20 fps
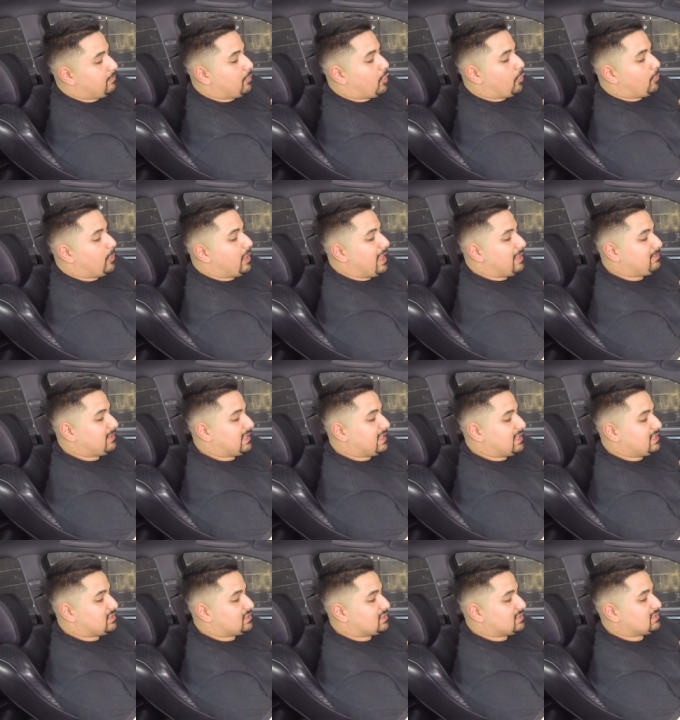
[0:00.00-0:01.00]
mobile
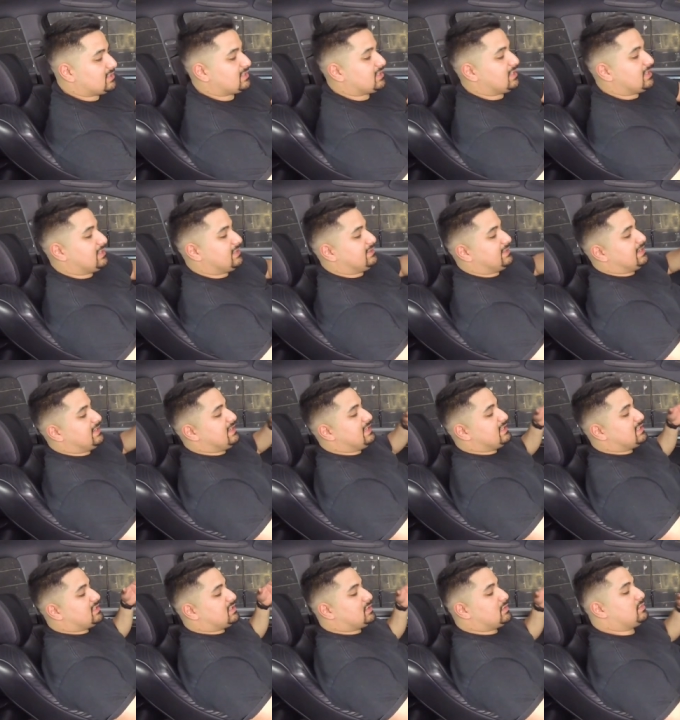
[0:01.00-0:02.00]
applications that
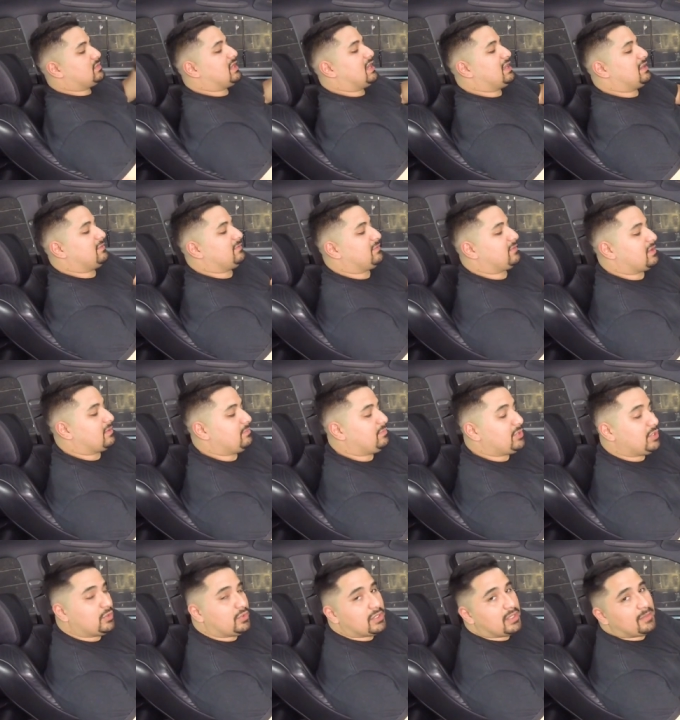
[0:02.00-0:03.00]
need some kind of
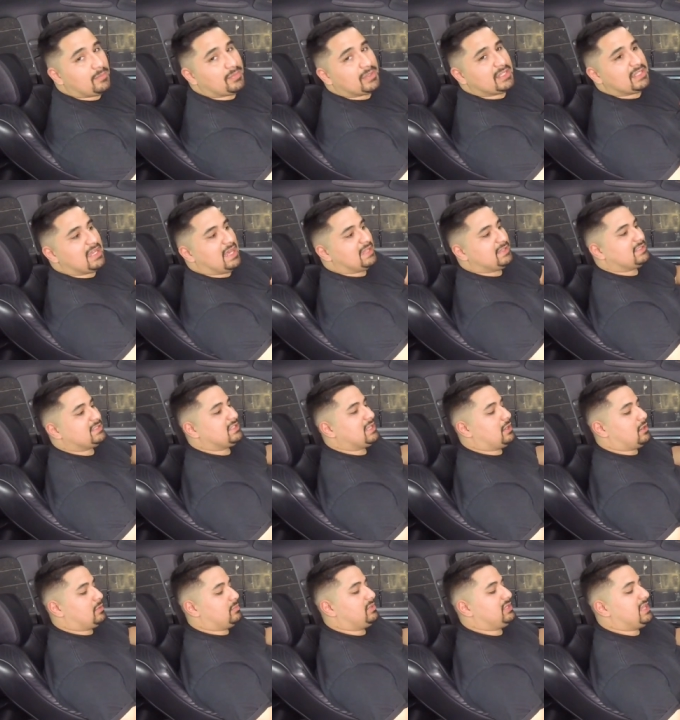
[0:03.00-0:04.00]
computing, but not
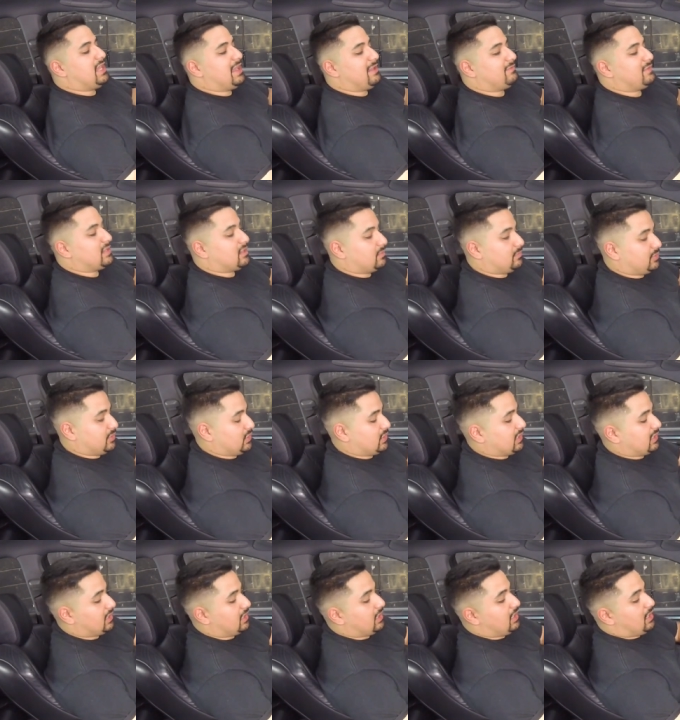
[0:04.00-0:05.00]
terribly heavy
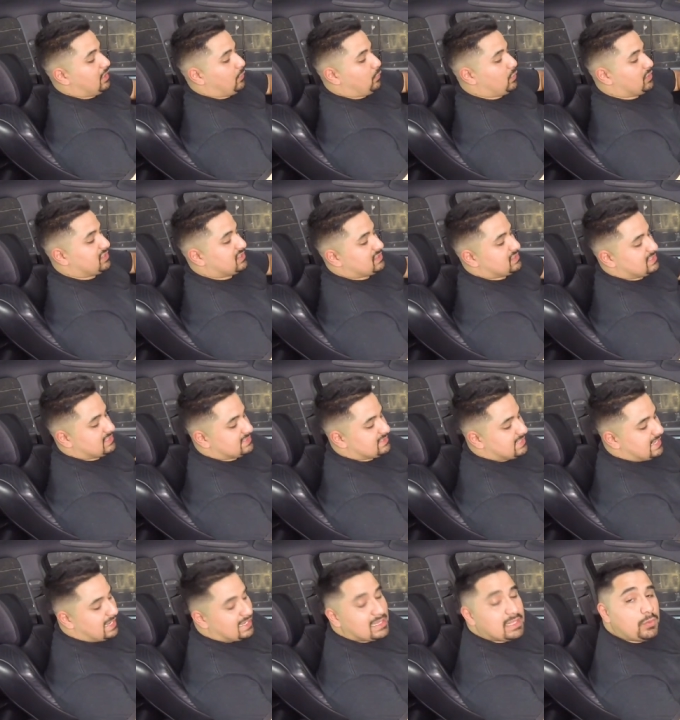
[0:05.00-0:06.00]
computing, which is
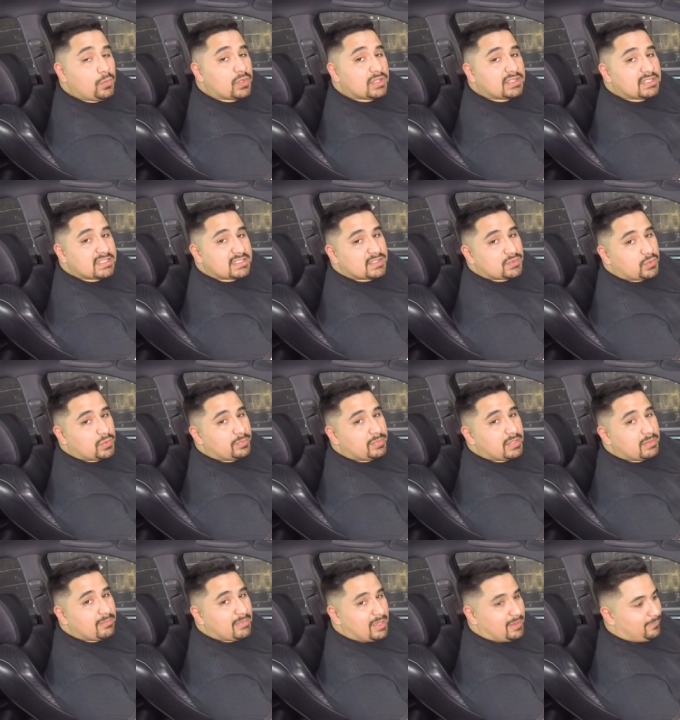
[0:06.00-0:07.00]
exactly what this would
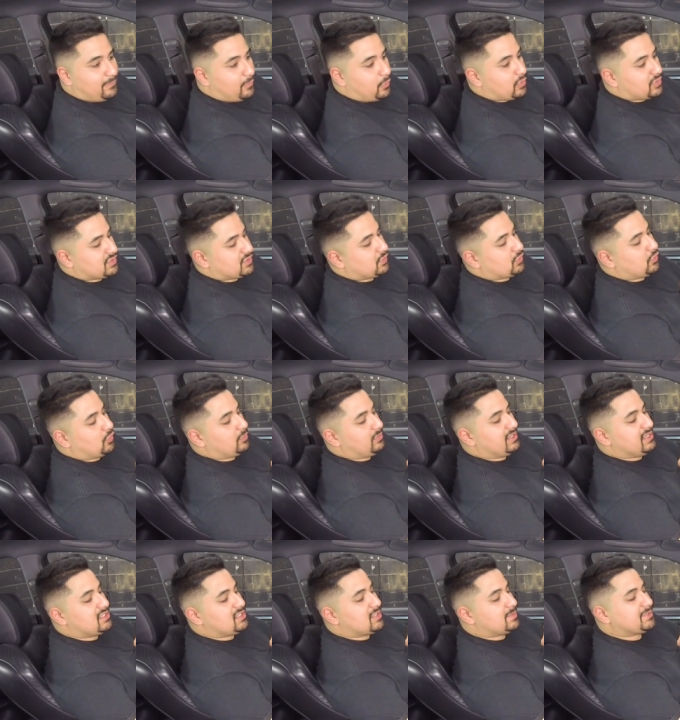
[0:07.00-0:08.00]
be meant for. So
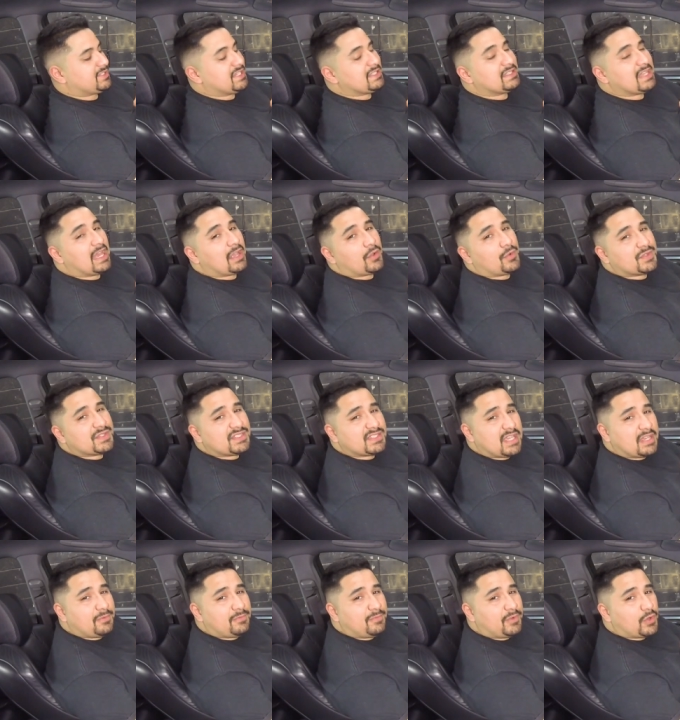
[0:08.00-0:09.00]
normally chips like that go
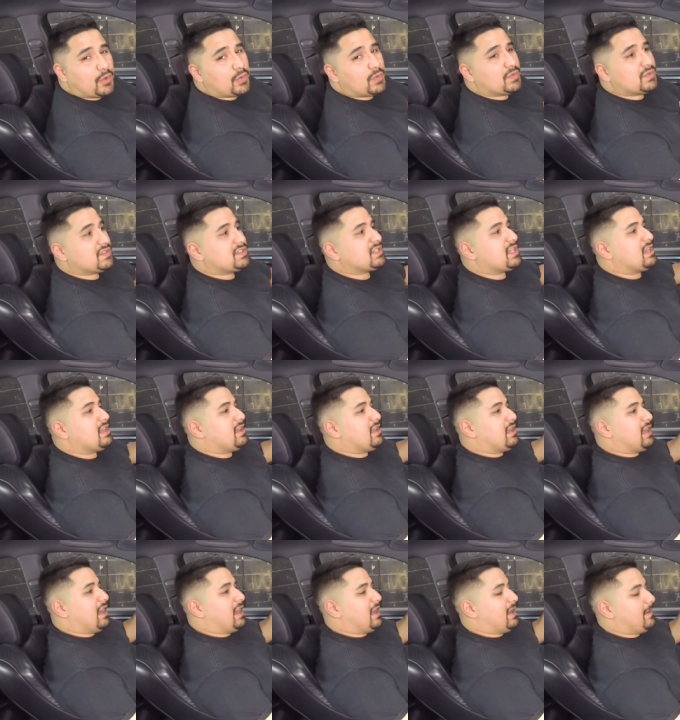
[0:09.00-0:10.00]
inside phones,
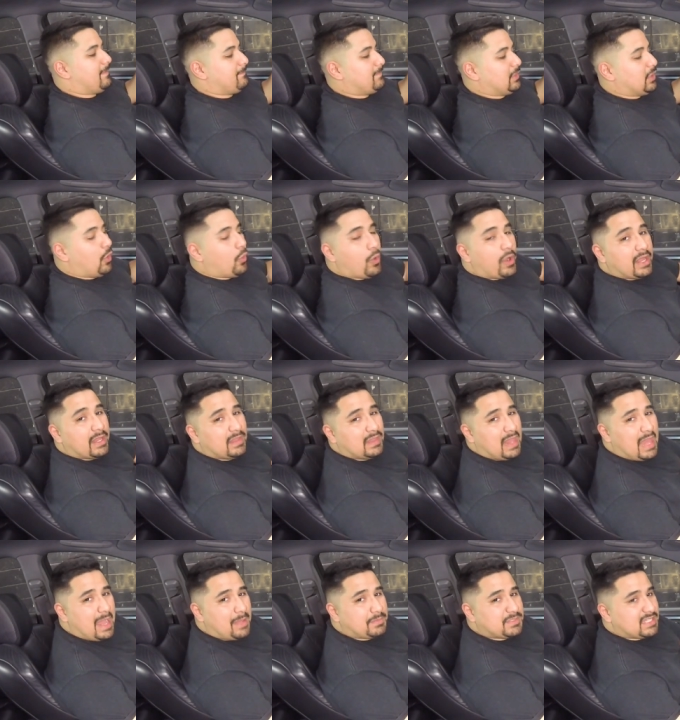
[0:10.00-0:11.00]
um, lower end
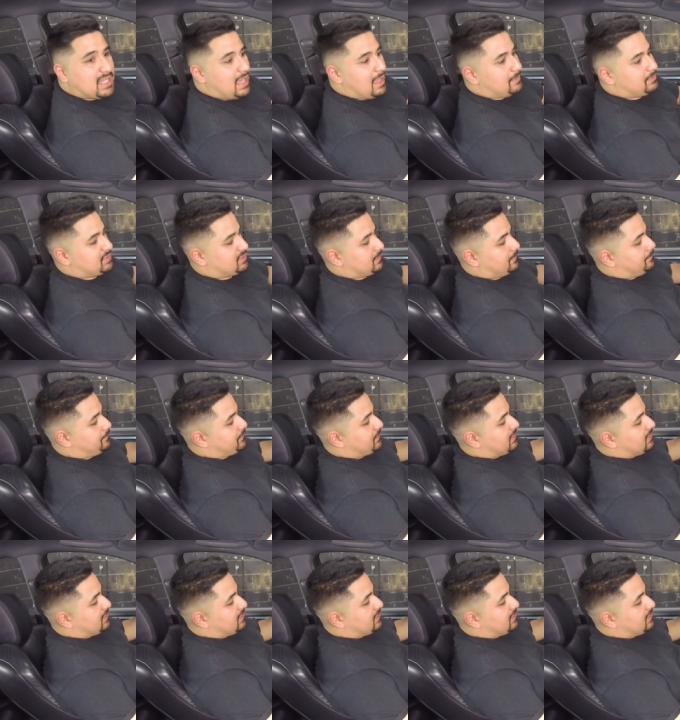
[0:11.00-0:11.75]
laptops,